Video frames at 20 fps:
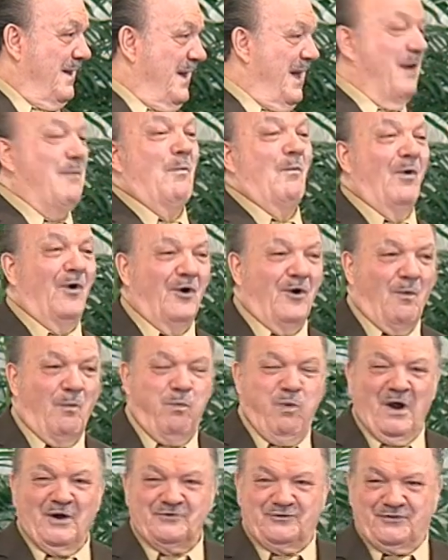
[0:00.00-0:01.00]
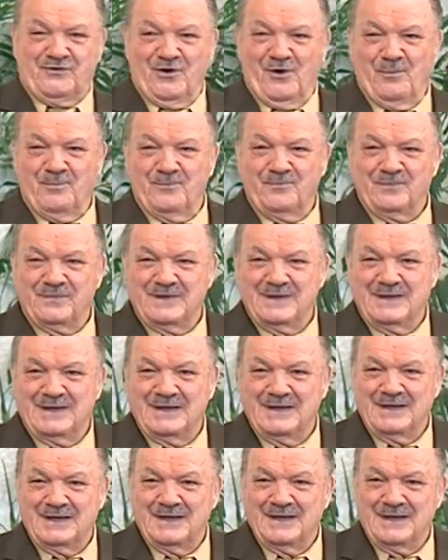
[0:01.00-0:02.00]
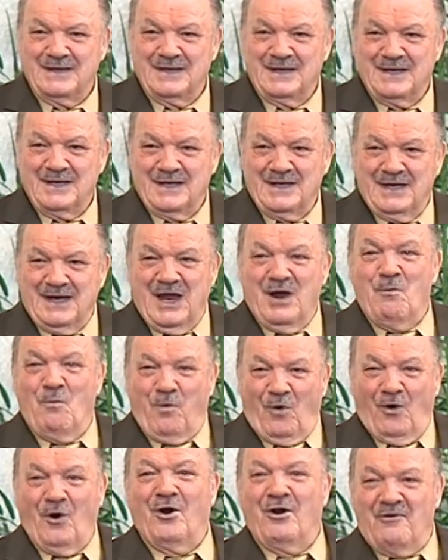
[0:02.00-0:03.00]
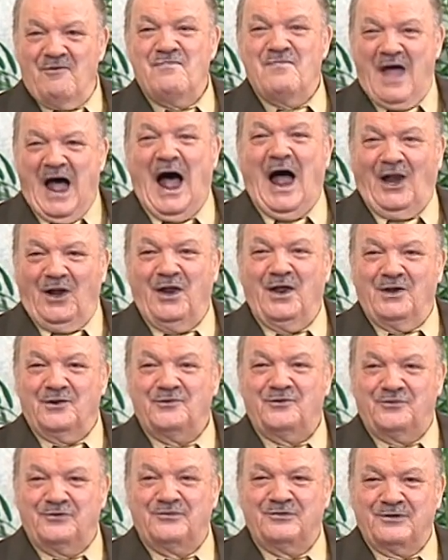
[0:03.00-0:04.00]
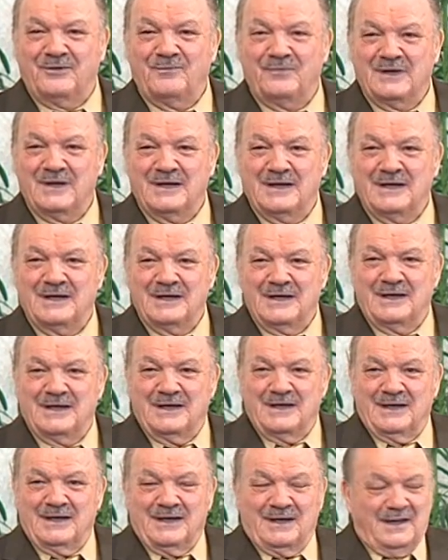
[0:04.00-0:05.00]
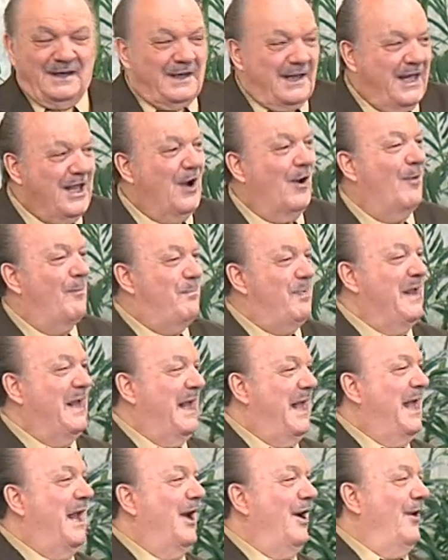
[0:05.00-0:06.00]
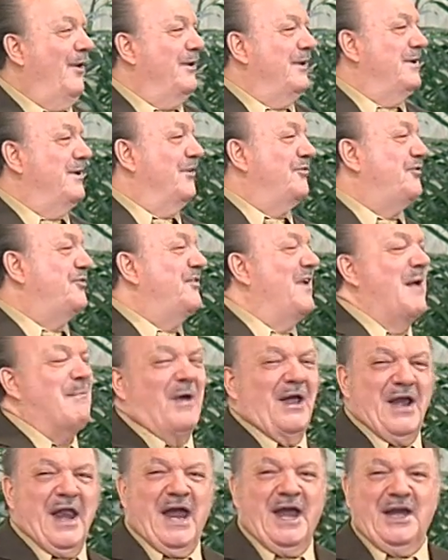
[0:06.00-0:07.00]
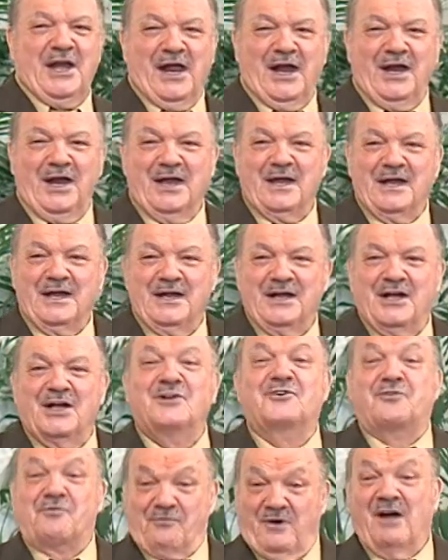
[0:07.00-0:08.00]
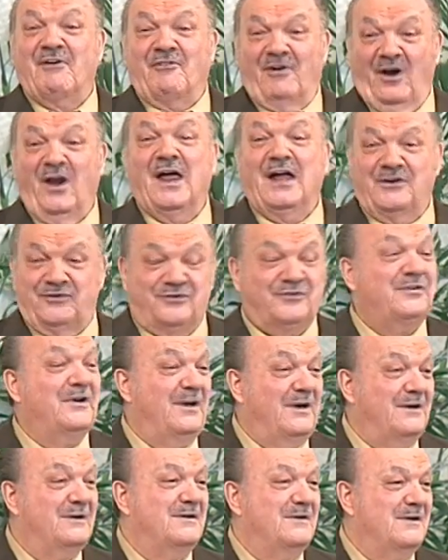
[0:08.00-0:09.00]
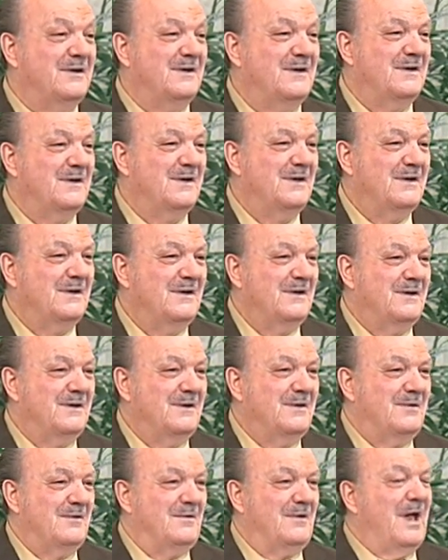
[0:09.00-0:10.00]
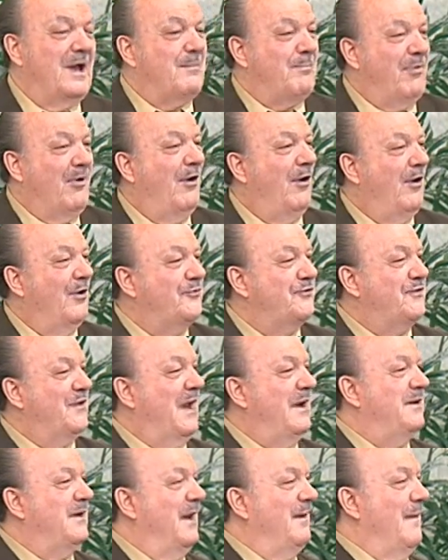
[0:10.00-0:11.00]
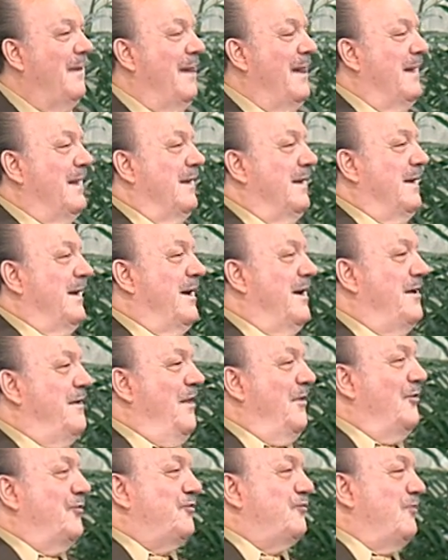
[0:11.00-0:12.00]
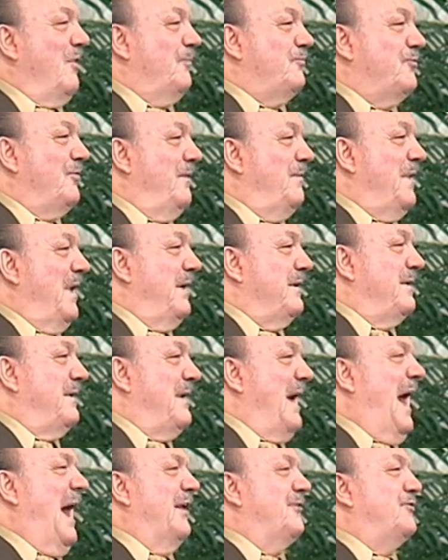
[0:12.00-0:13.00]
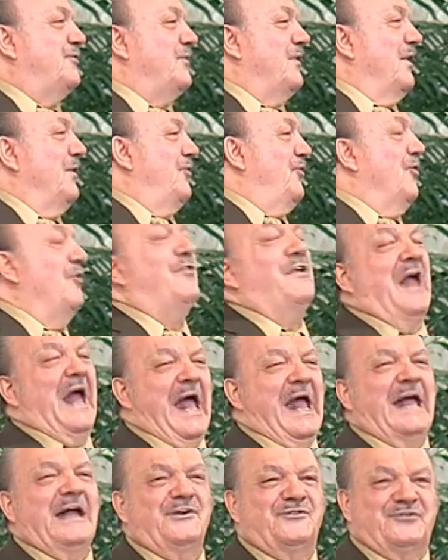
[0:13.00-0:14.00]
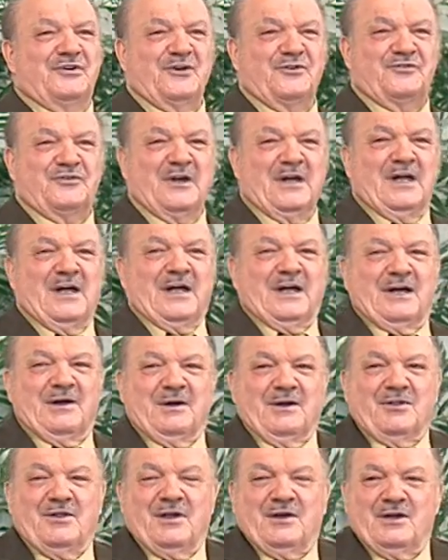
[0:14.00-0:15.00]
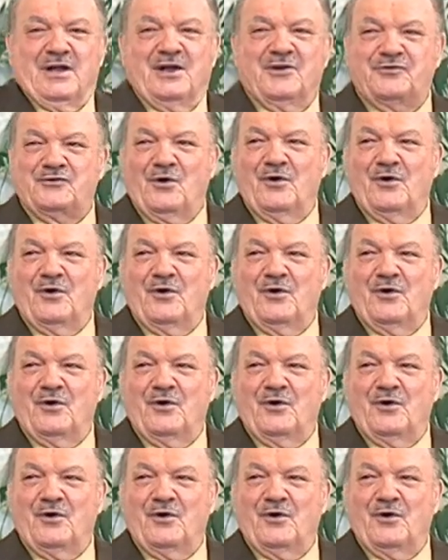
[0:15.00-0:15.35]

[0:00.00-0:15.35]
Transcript: in word of wisdom, in word of knowledge. He'll be here disseminating his revelation. Like Paul said that in another scripture that God's through the ages is